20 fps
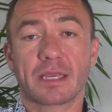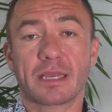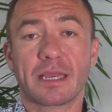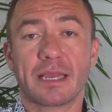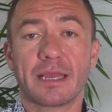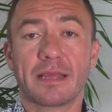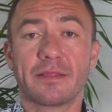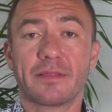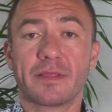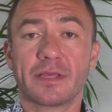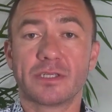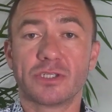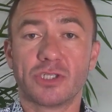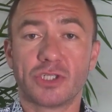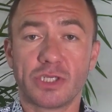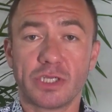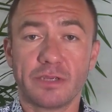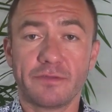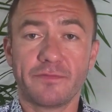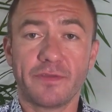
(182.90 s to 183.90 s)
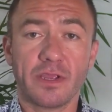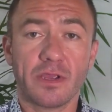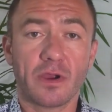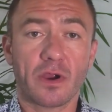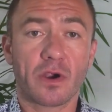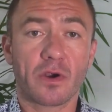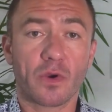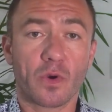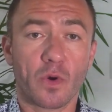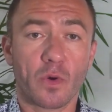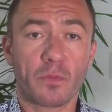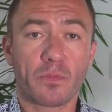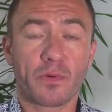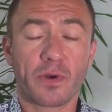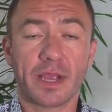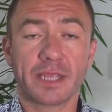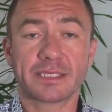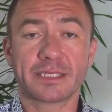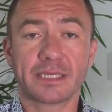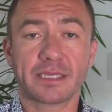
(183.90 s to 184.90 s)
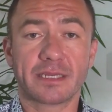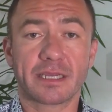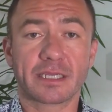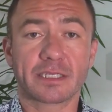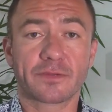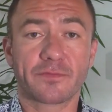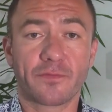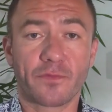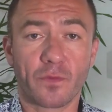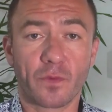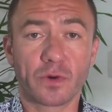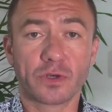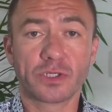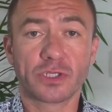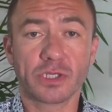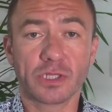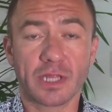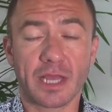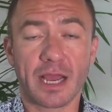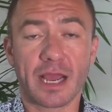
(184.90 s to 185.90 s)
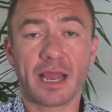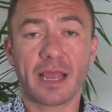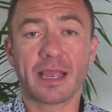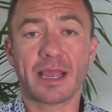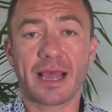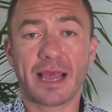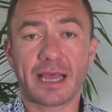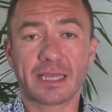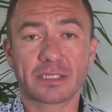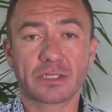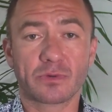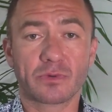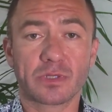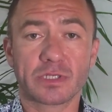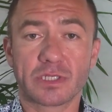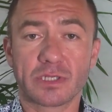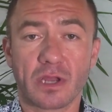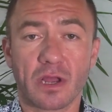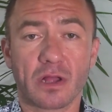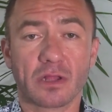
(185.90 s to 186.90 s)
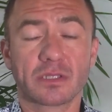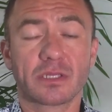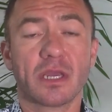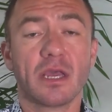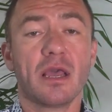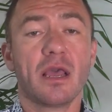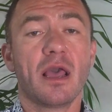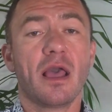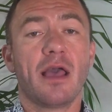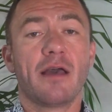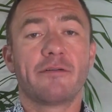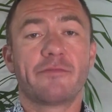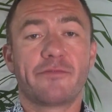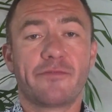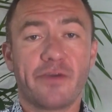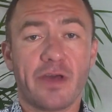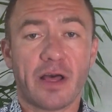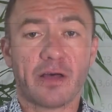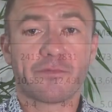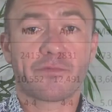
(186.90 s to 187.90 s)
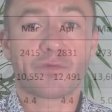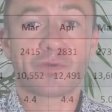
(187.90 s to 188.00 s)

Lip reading: And the GVR home price index for July, as a result, fell